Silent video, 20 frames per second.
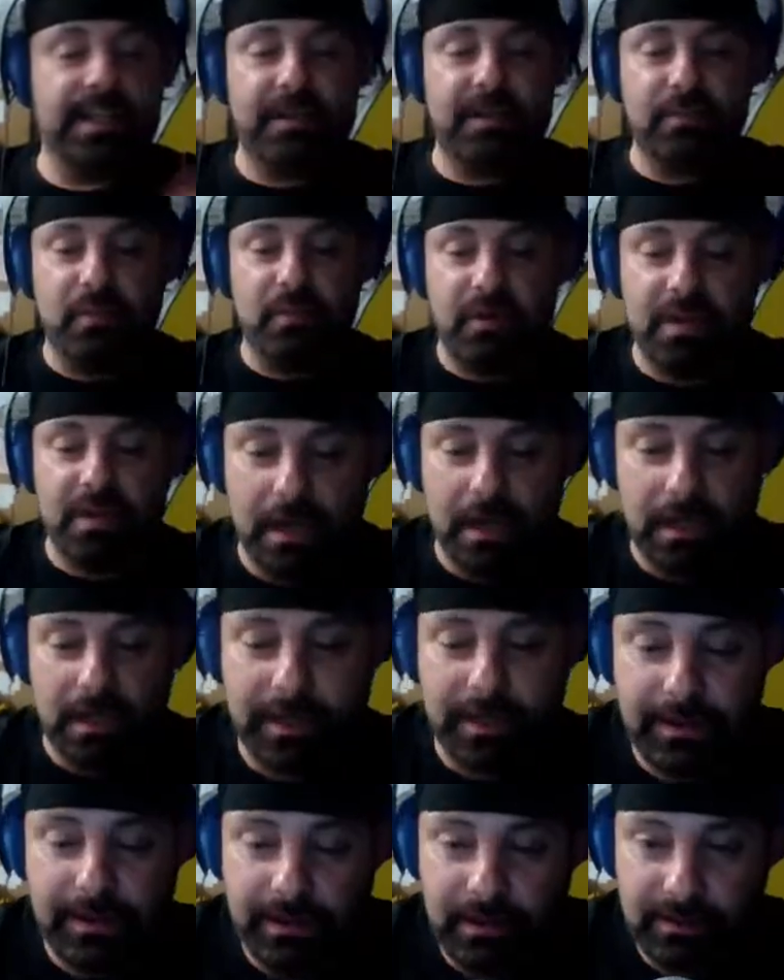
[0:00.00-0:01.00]
like we're
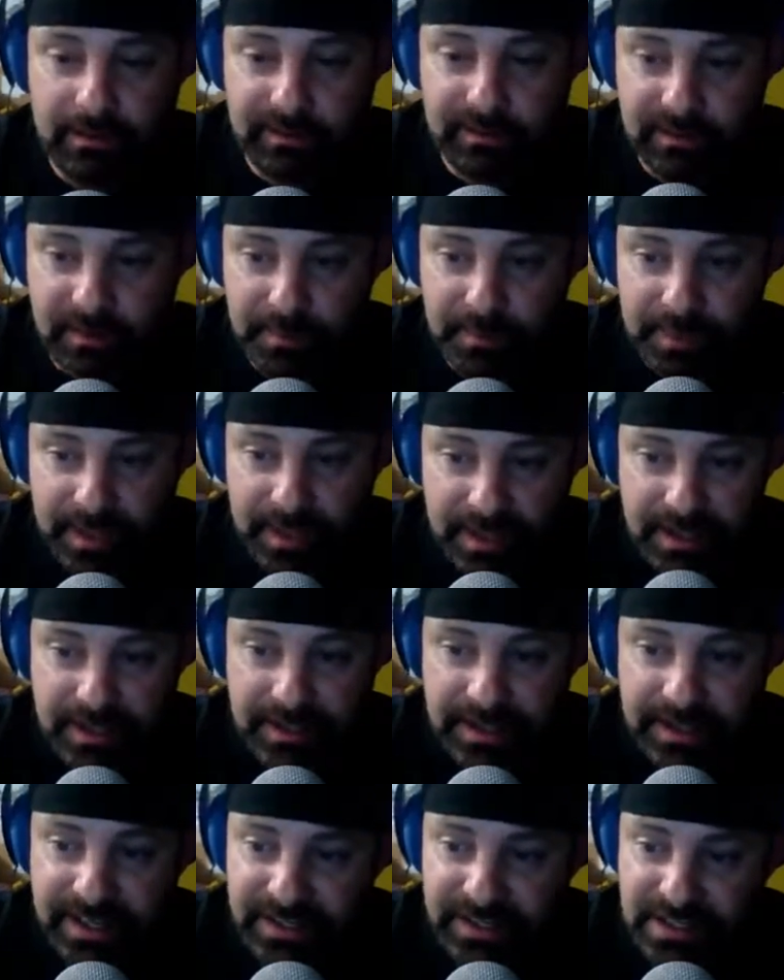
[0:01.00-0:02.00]
coddling her a little bit, and
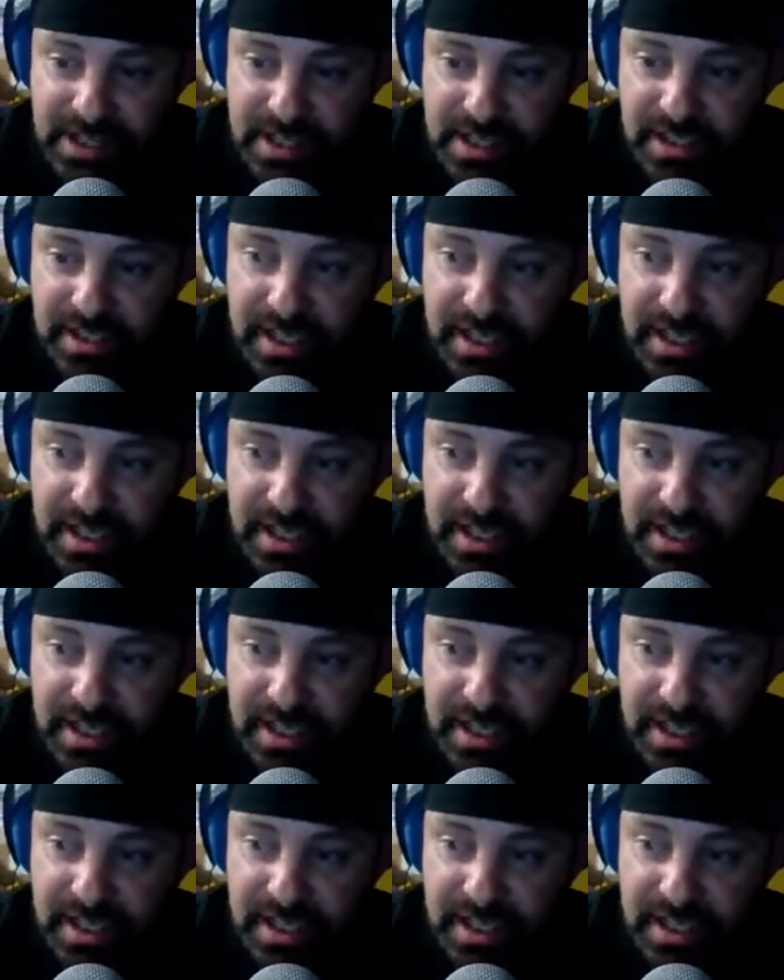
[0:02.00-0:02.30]
then just